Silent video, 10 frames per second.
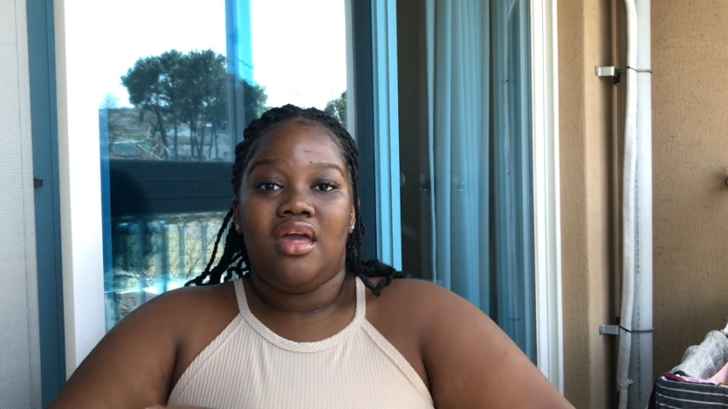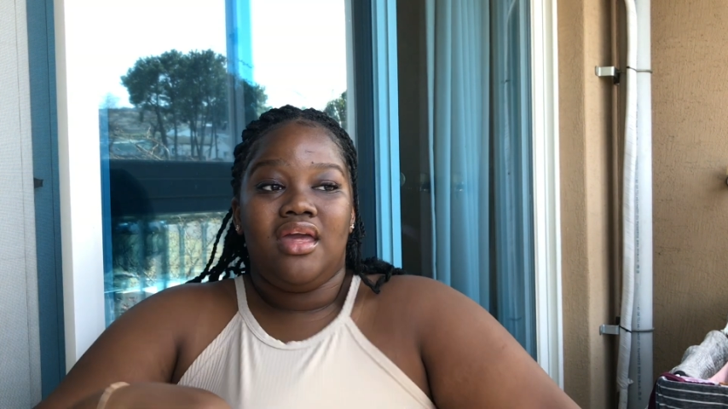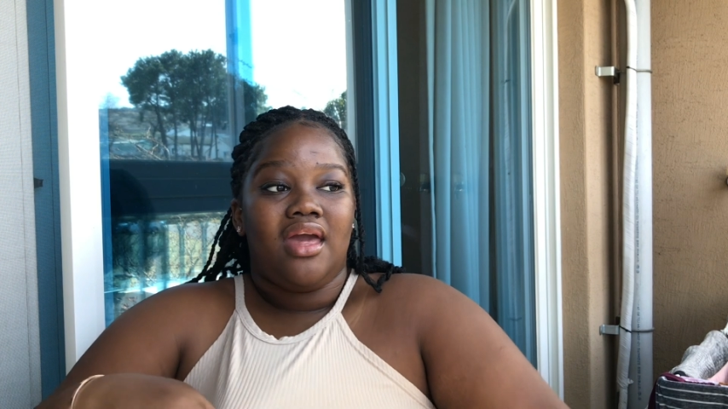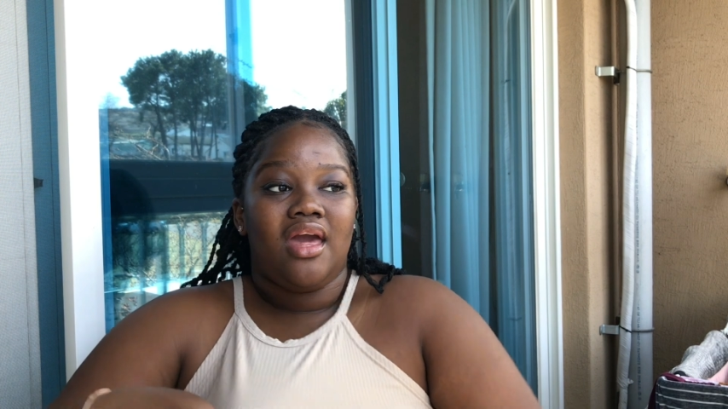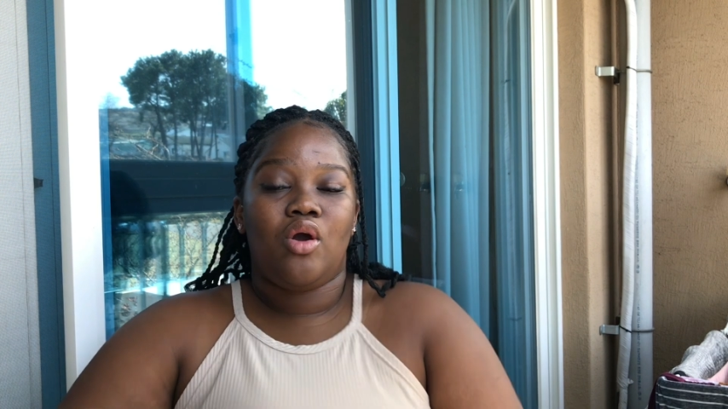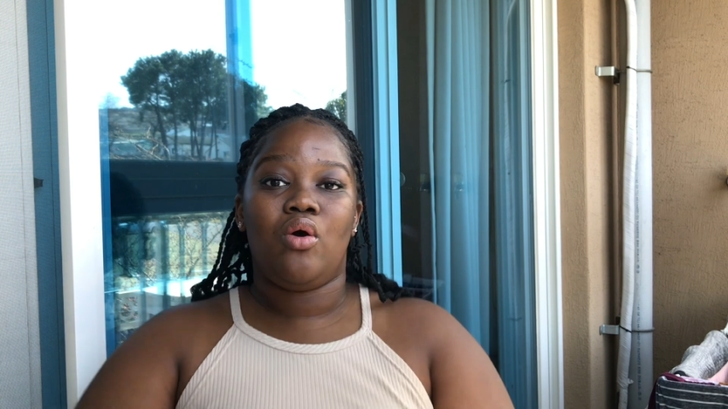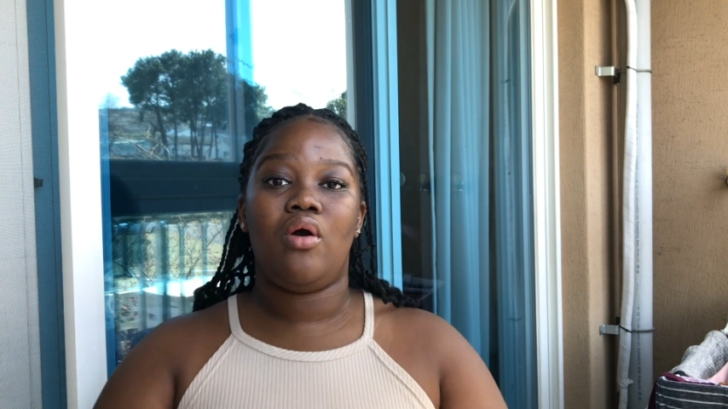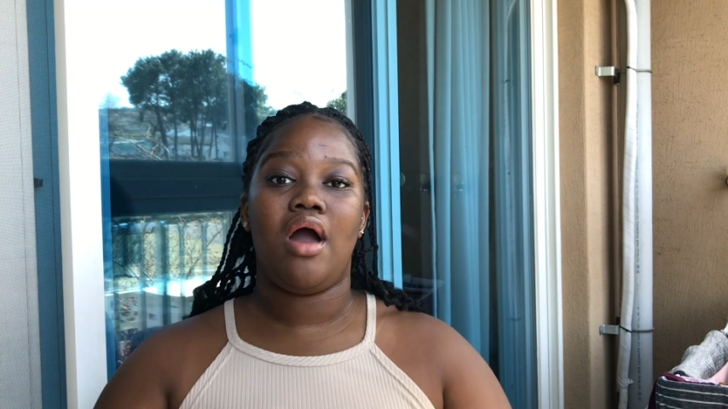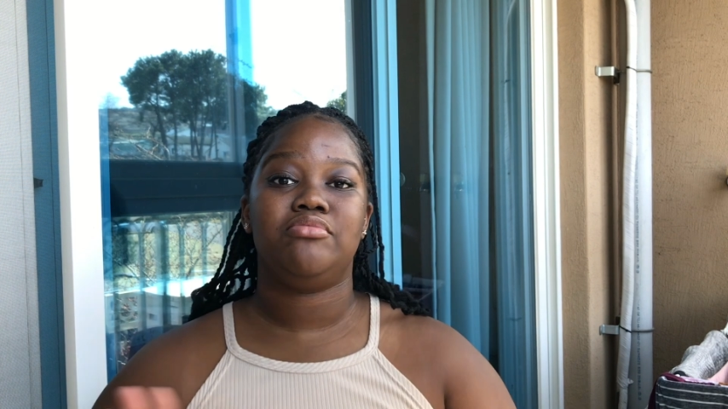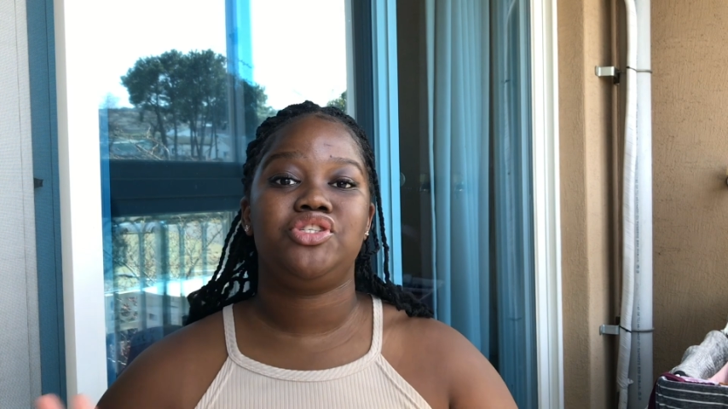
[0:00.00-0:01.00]
the echo,
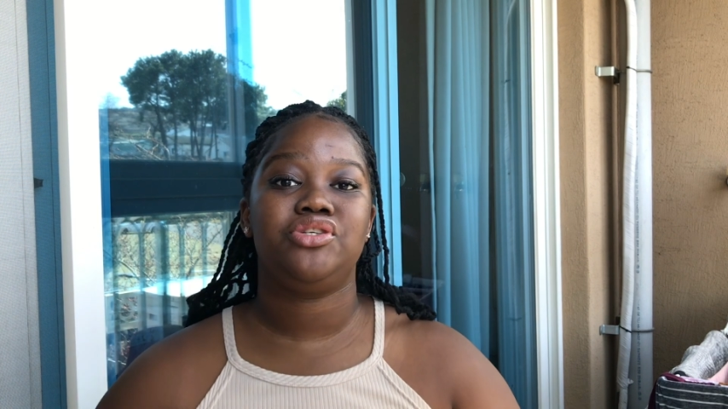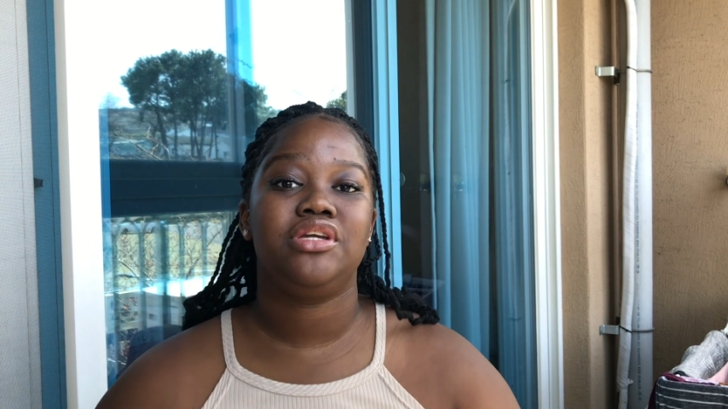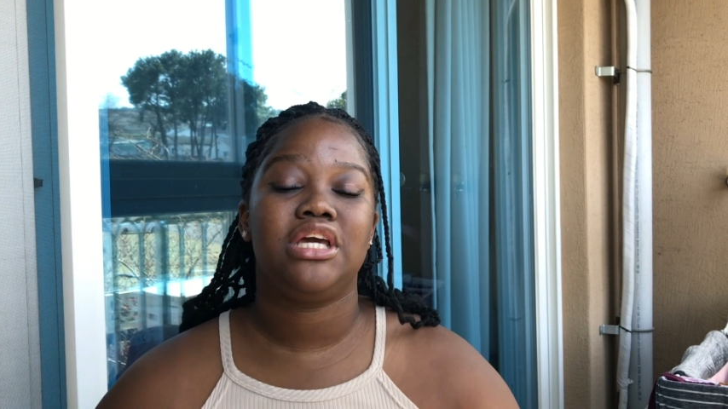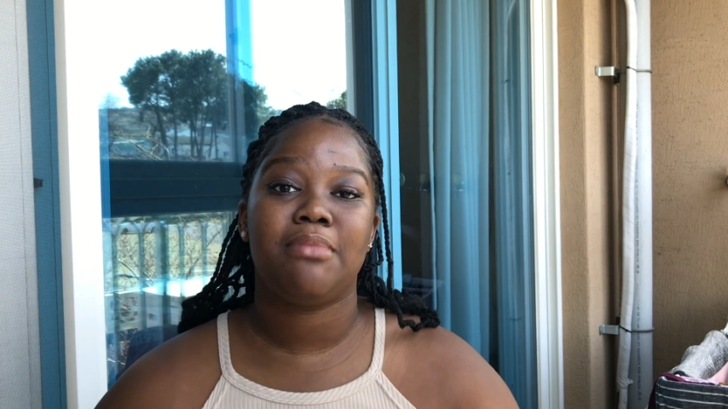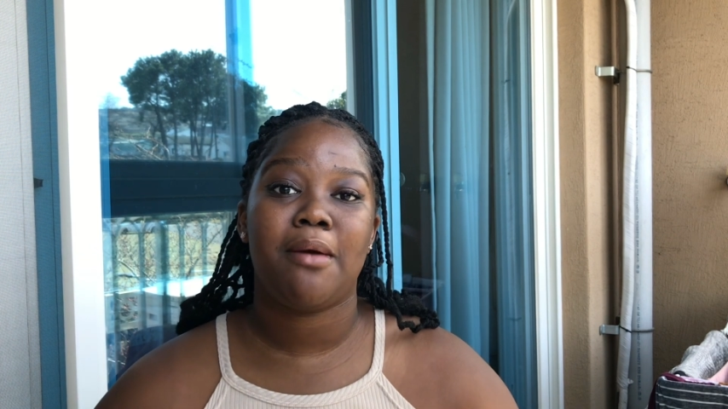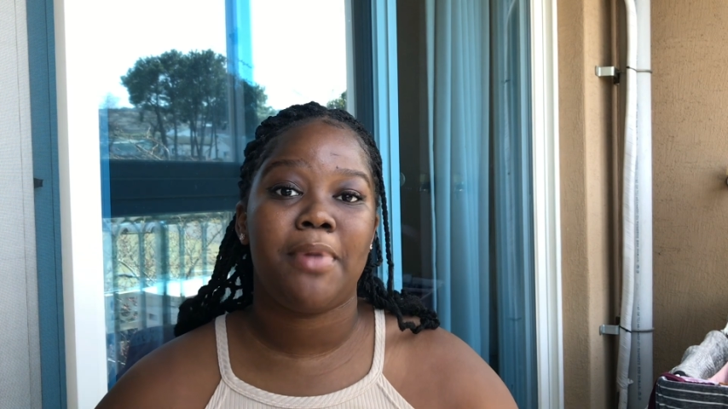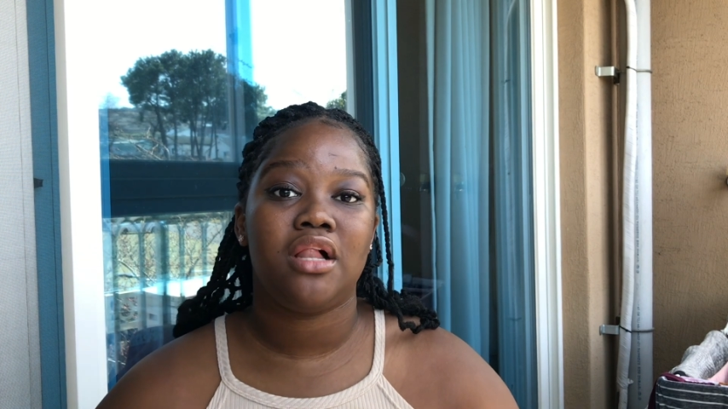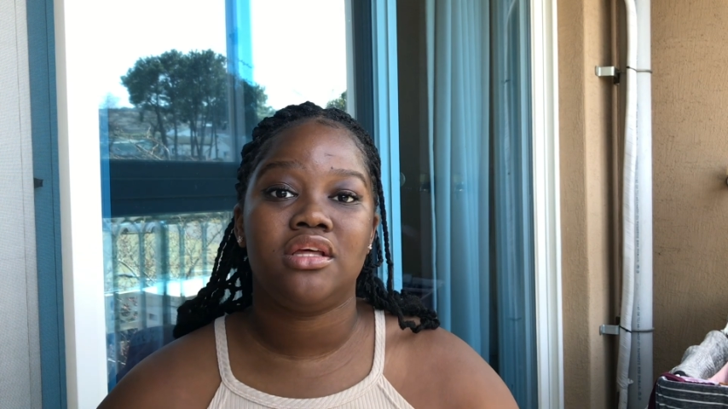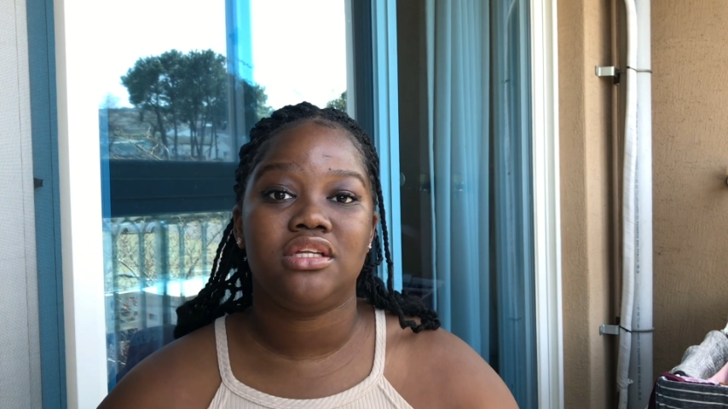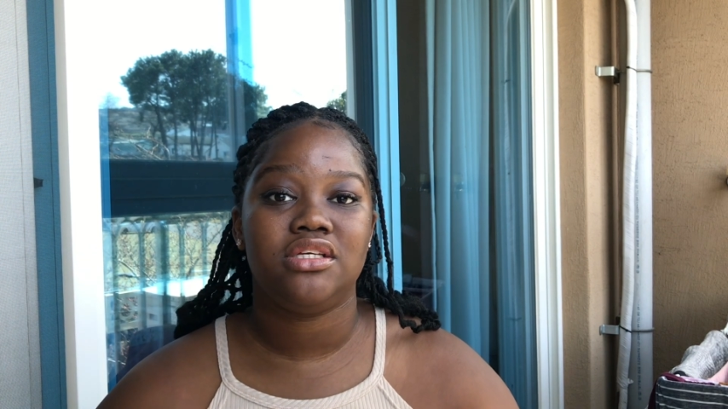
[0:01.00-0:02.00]
I'm shooting in my
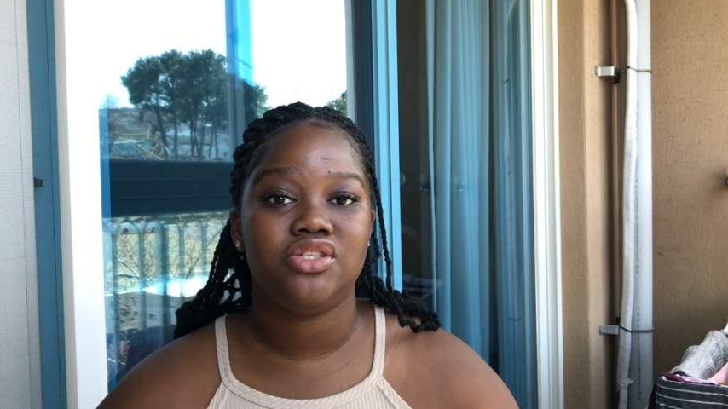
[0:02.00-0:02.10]
balcony,